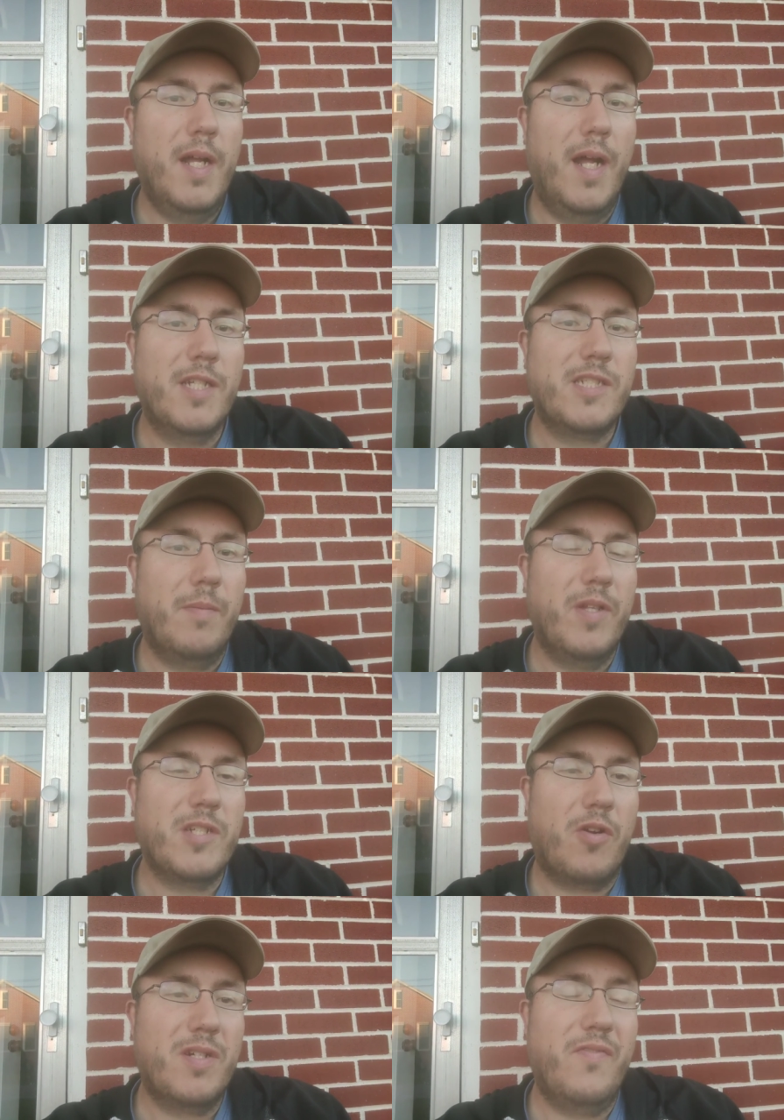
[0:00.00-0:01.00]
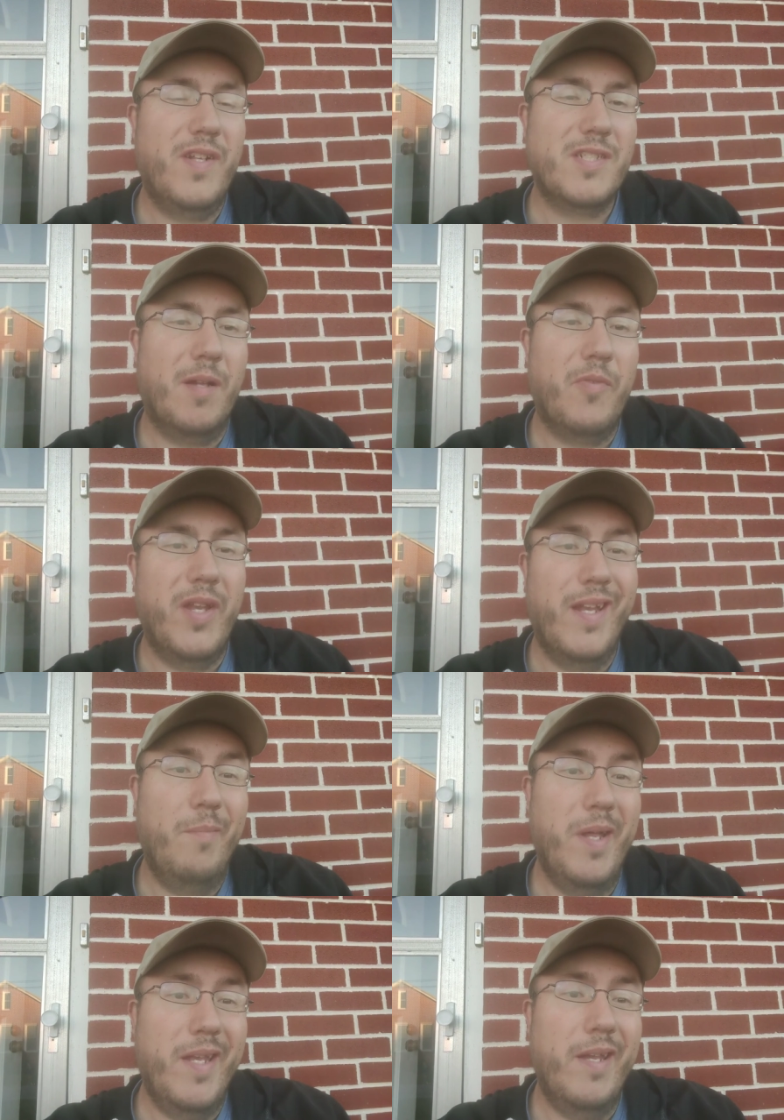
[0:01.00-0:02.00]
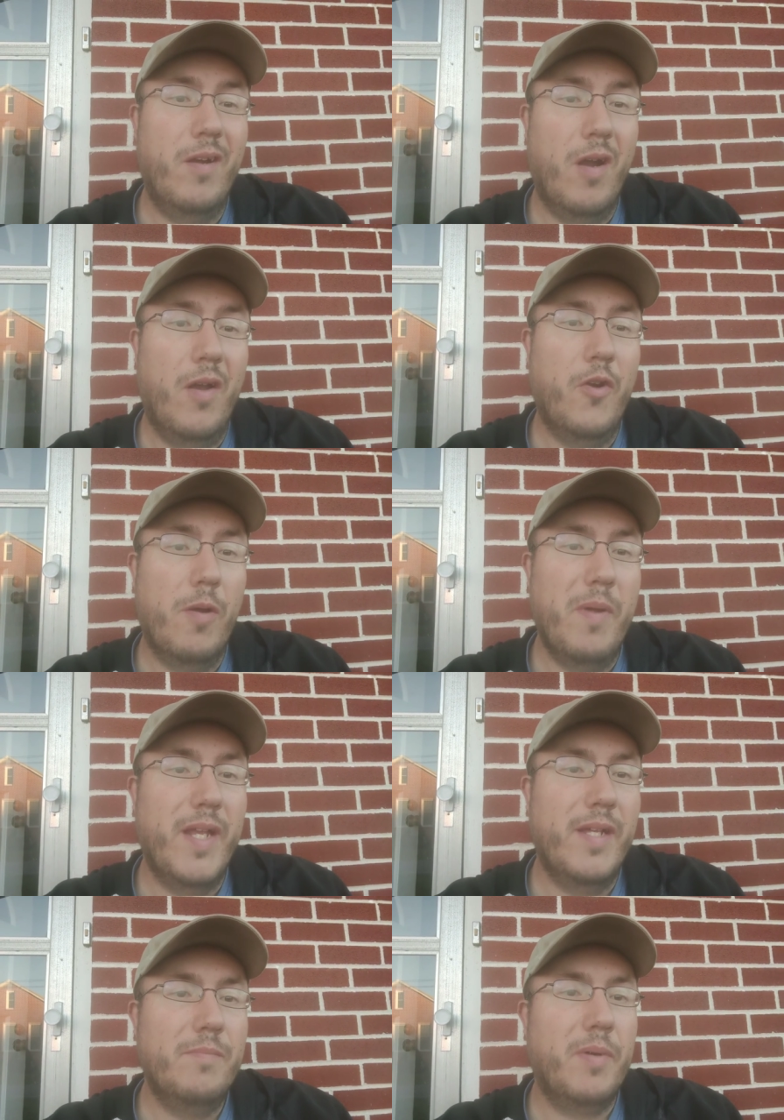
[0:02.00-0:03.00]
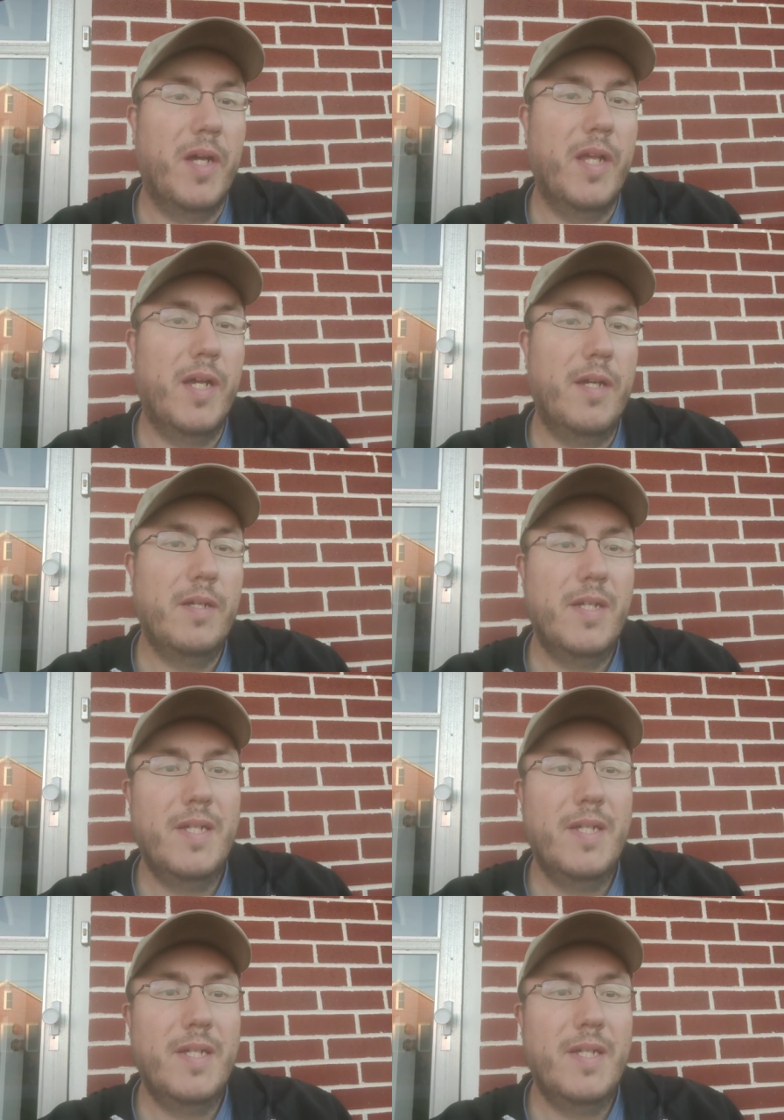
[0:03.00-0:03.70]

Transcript: Uh, something it's hard to fit something in a minute or under a minute, but uh,